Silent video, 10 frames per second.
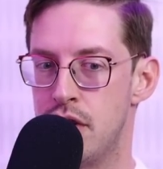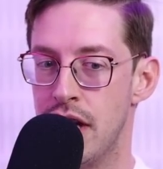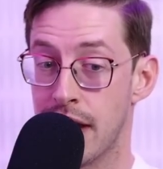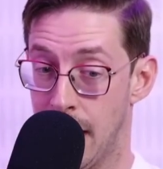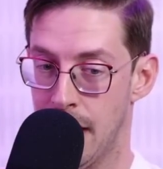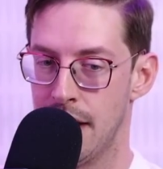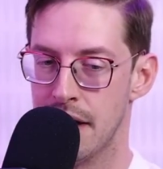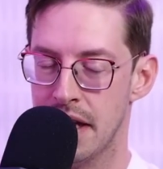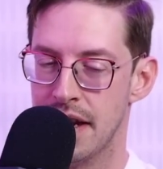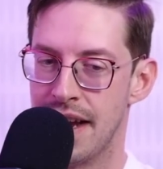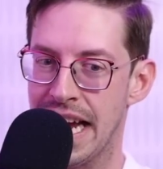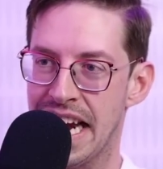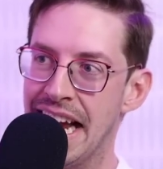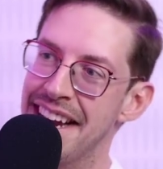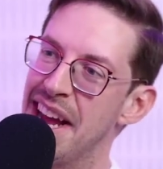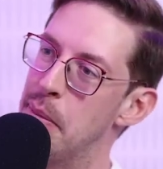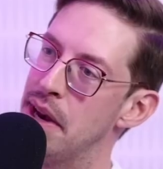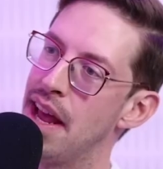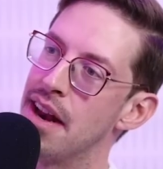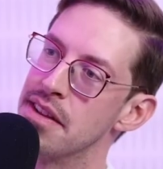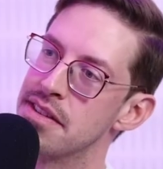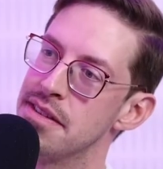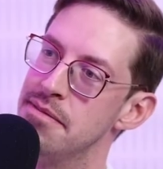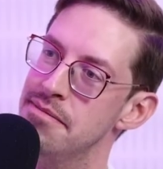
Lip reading: chicken and hand out bananas.